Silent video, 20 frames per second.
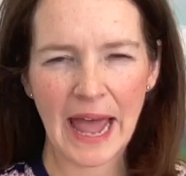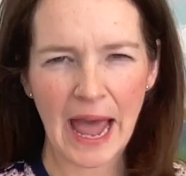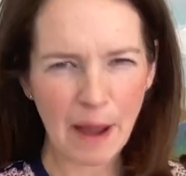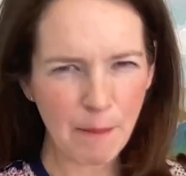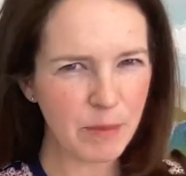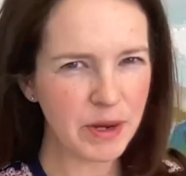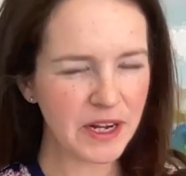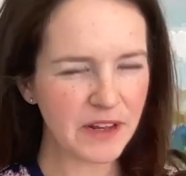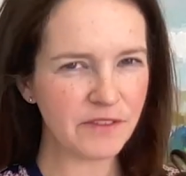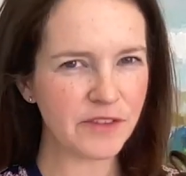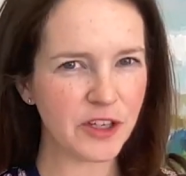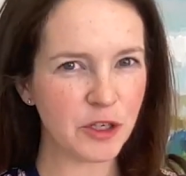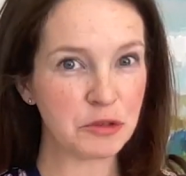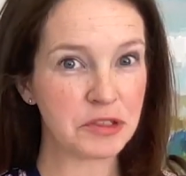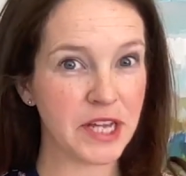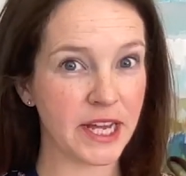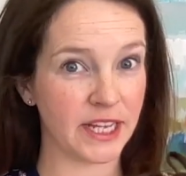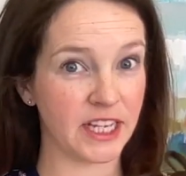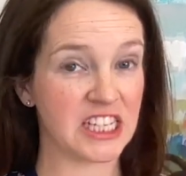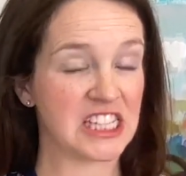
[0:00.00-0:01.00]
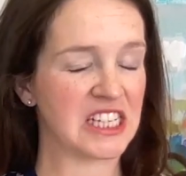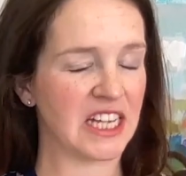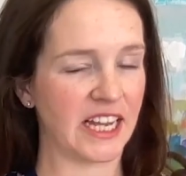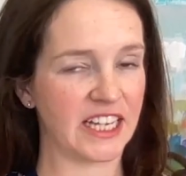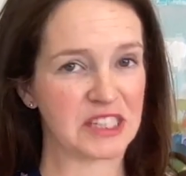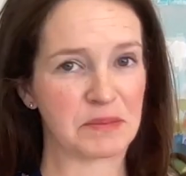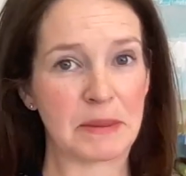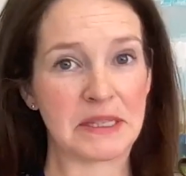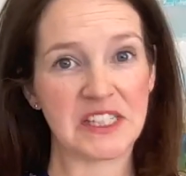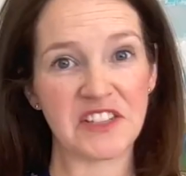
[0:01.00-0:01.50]
How many of you take
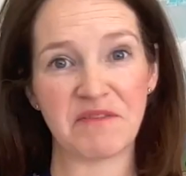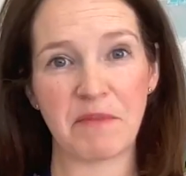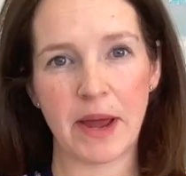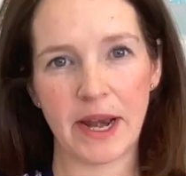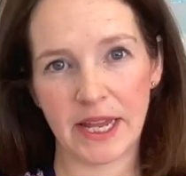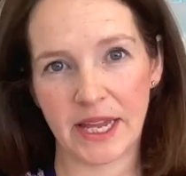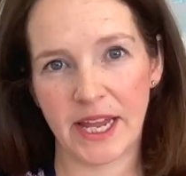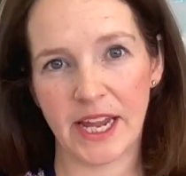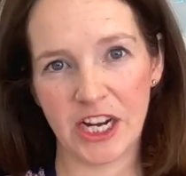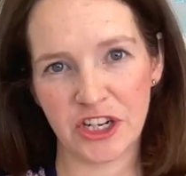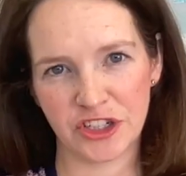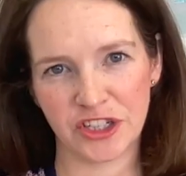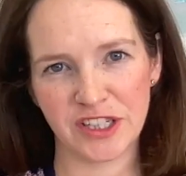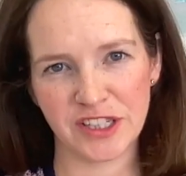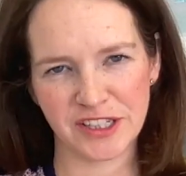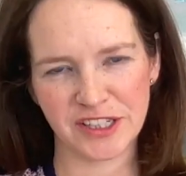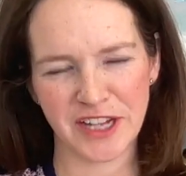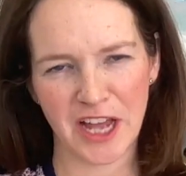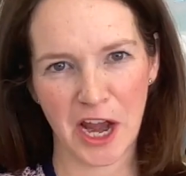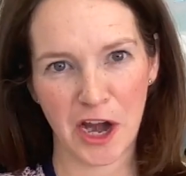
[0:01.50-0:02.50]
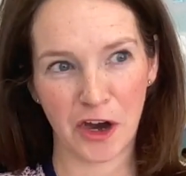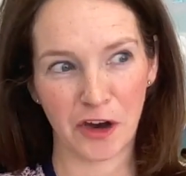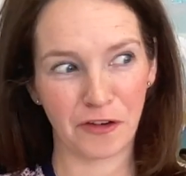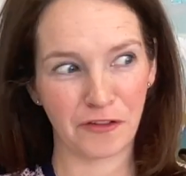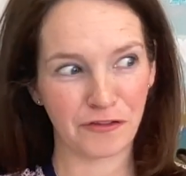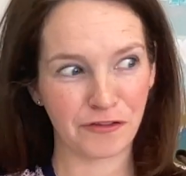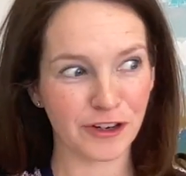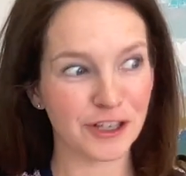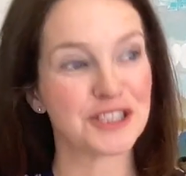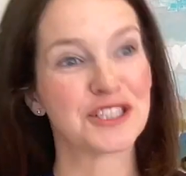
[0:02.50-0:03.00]
expensive medications and are
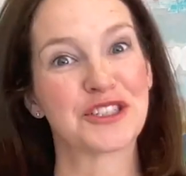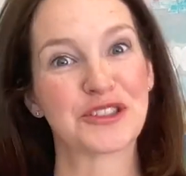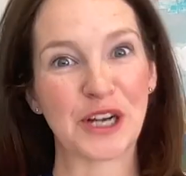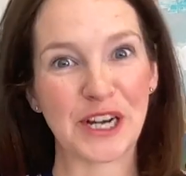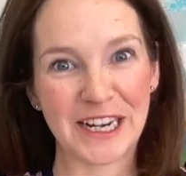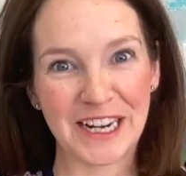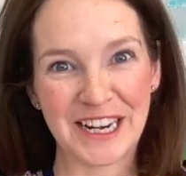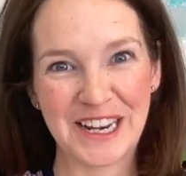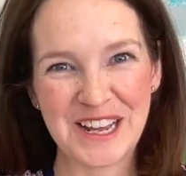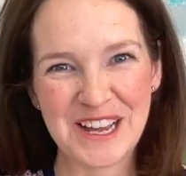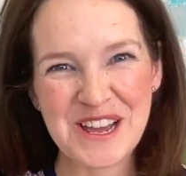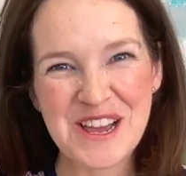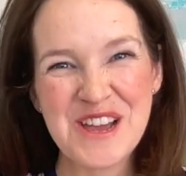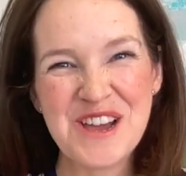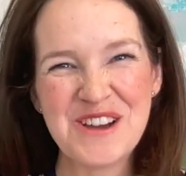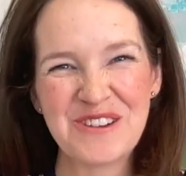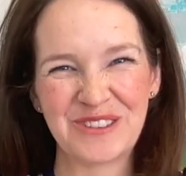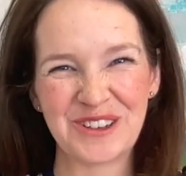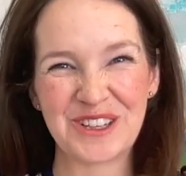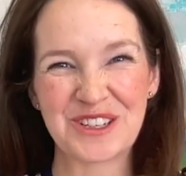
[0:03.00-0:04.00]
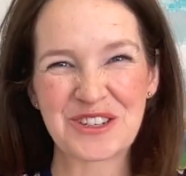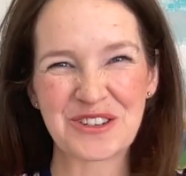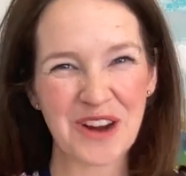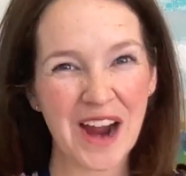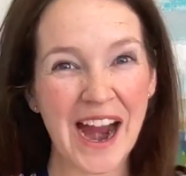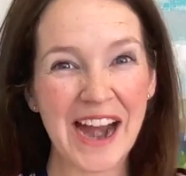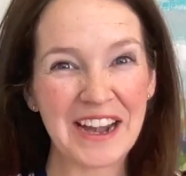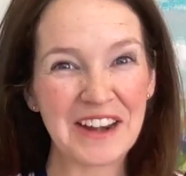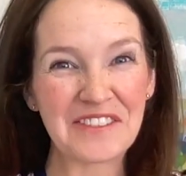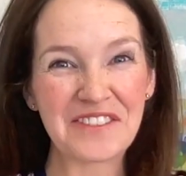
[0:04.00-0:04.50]
frustrated with
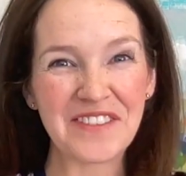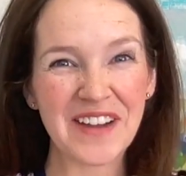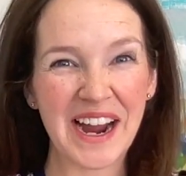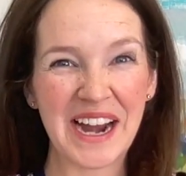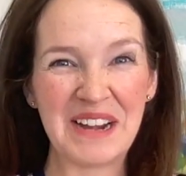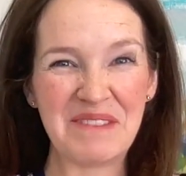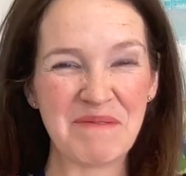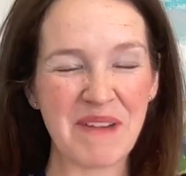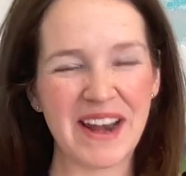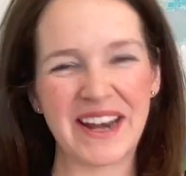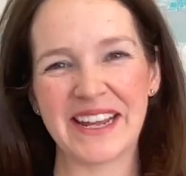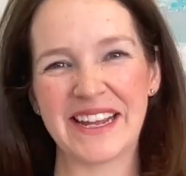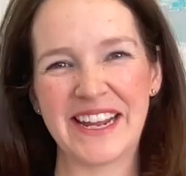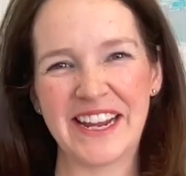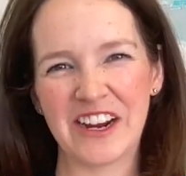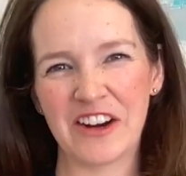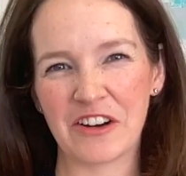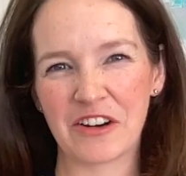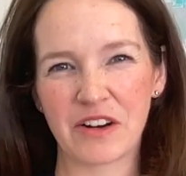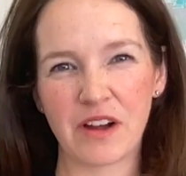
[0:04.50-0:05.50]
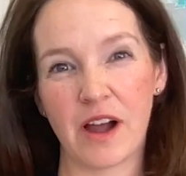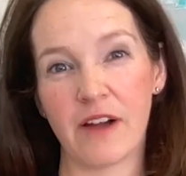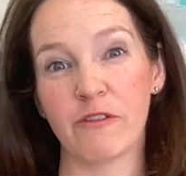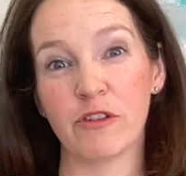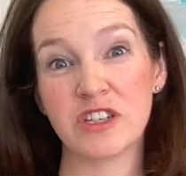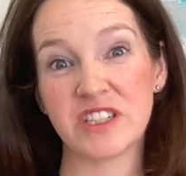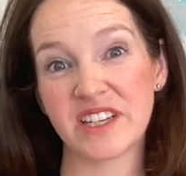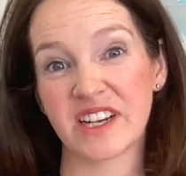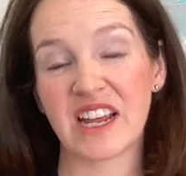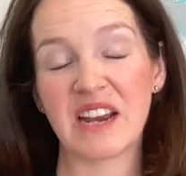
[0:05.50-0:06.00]
trying to find Medicare
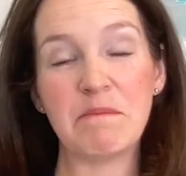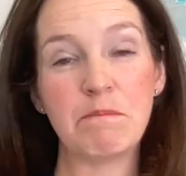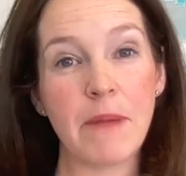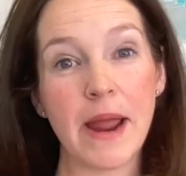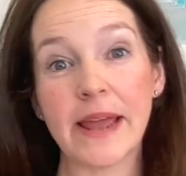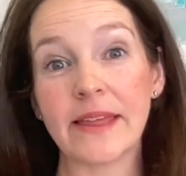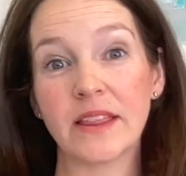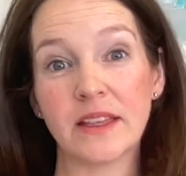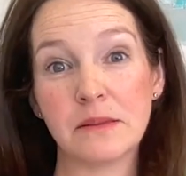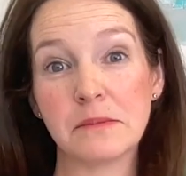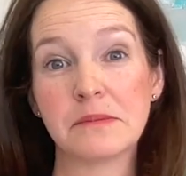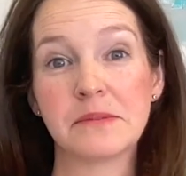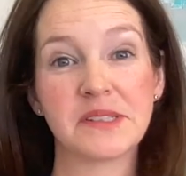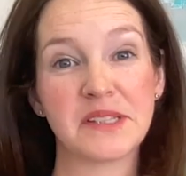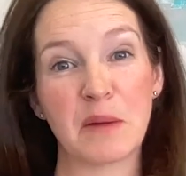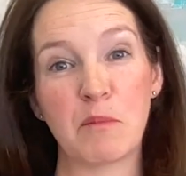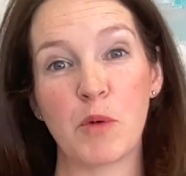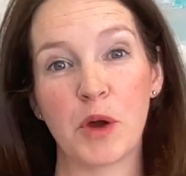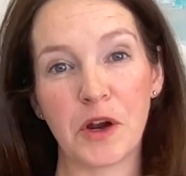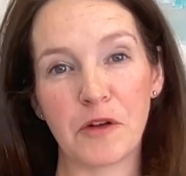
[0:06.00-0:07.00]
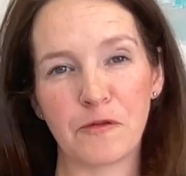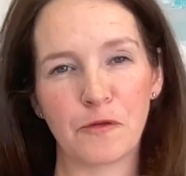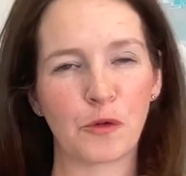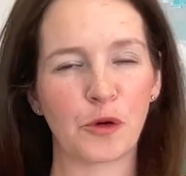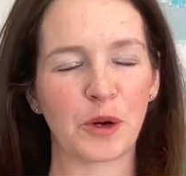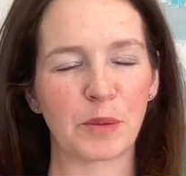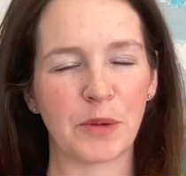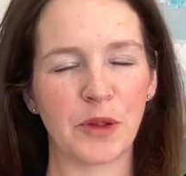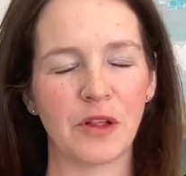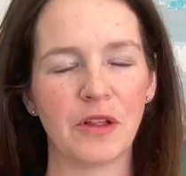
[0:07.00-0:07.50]
coverage that can make them somewhat
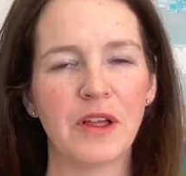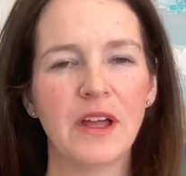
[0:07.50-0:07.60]
affordable?